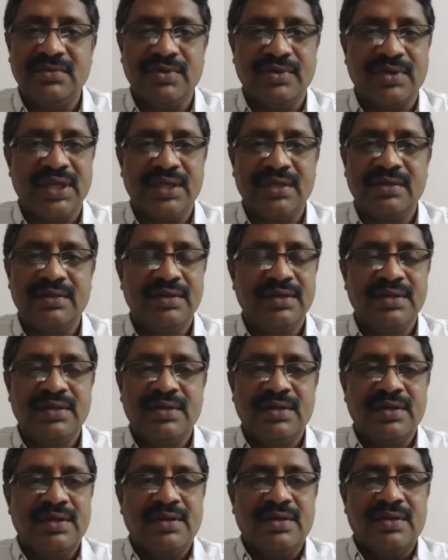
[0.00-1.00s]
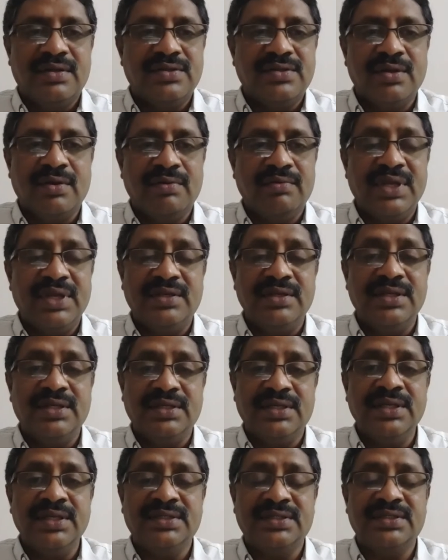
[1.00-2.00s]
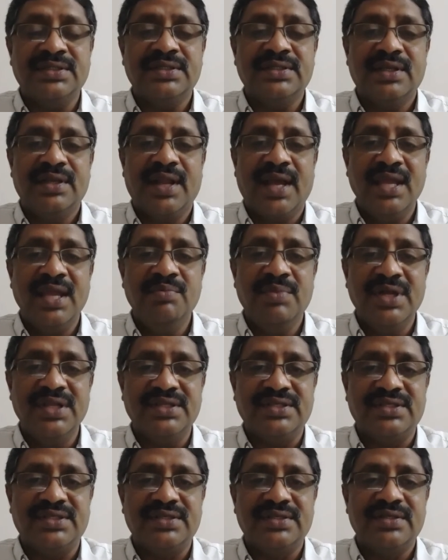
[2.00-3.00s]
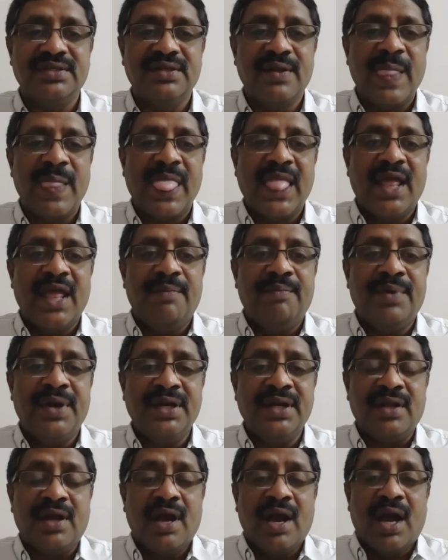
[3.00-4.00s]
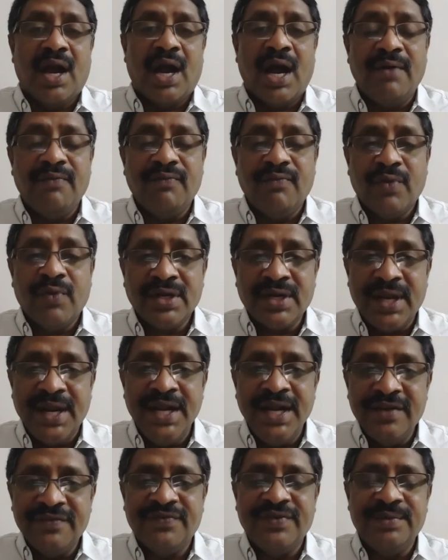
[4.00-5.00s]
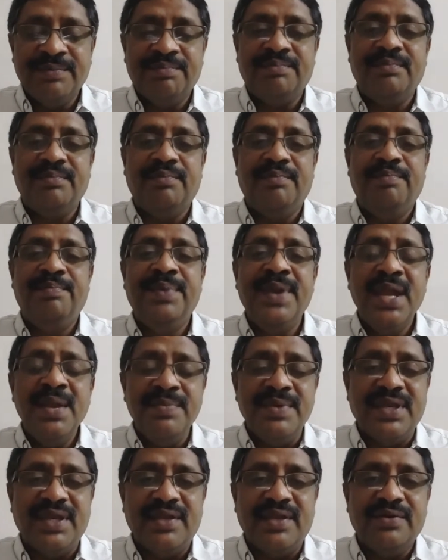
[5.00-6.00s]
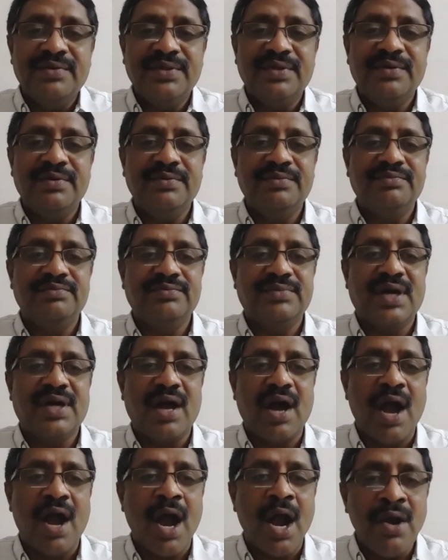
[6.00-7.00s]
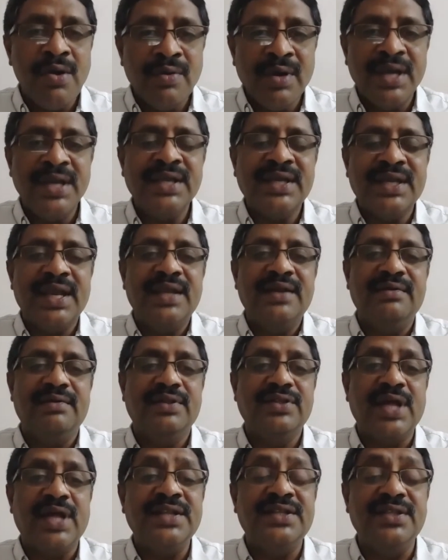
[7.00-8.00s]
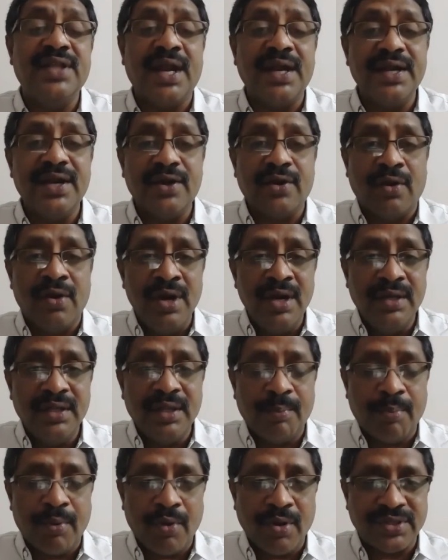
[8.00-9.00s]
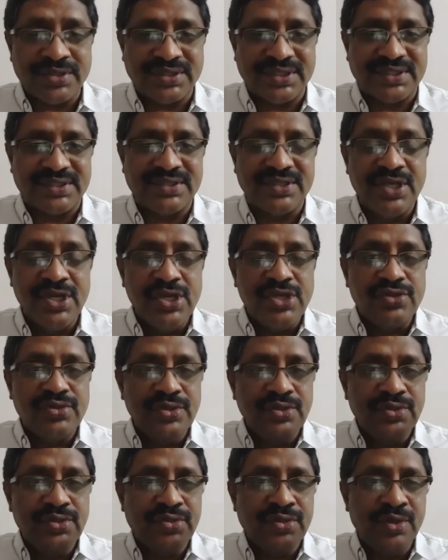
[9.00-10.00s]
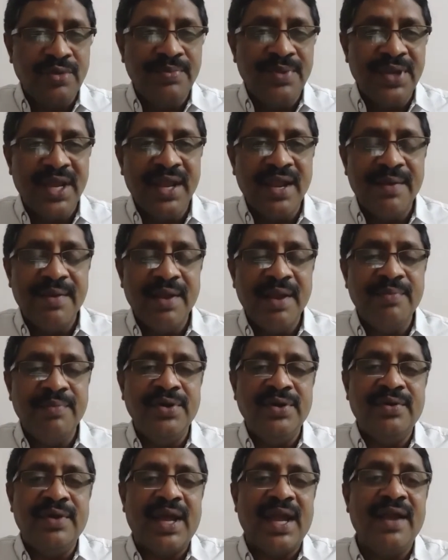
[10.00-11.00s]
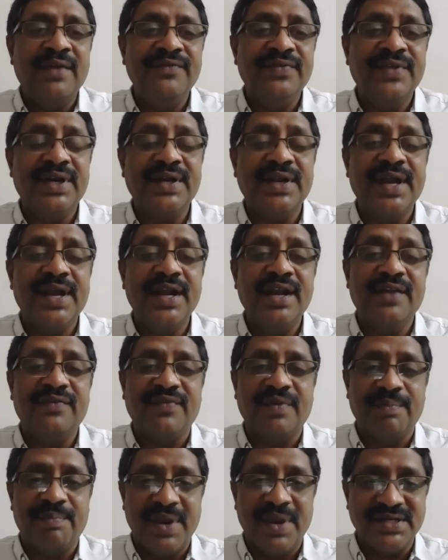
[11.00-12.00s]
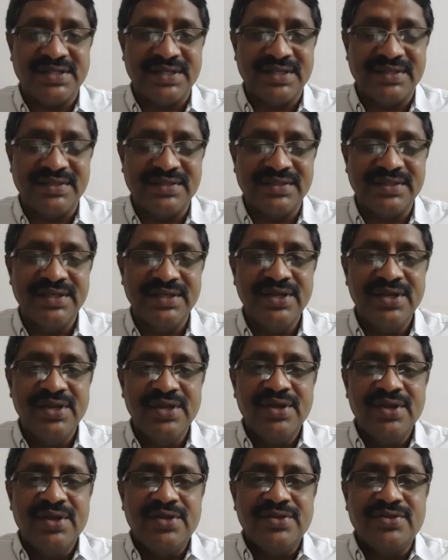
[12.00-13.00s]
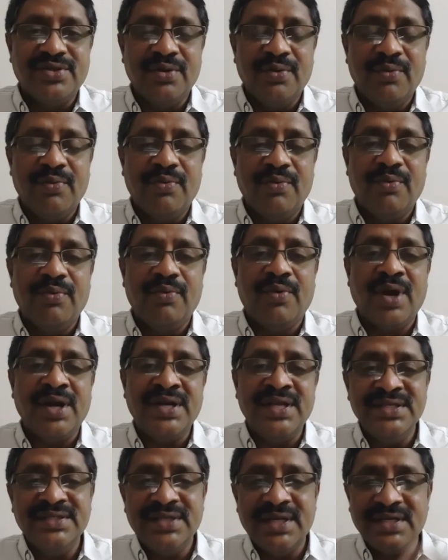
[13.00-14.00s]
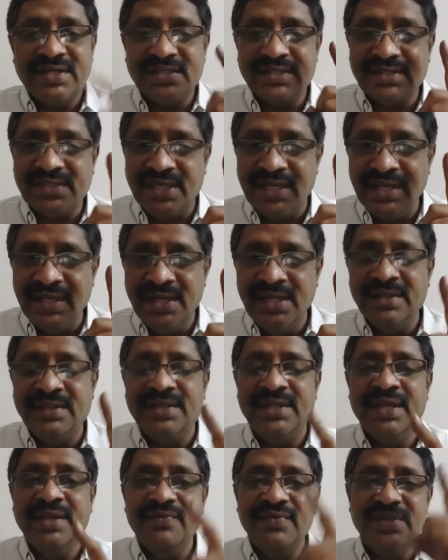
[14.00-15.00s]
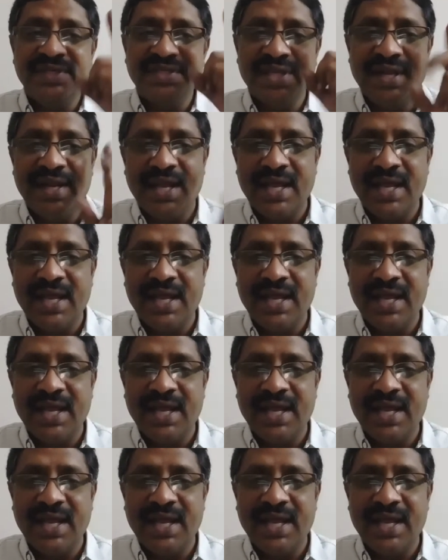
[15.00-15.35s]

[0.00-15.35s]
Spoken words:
Okay. So it is 9 months. But what kind of a baby, how I can, that all the process. So you should be able to have that kind of a patience. So what is that single thing which can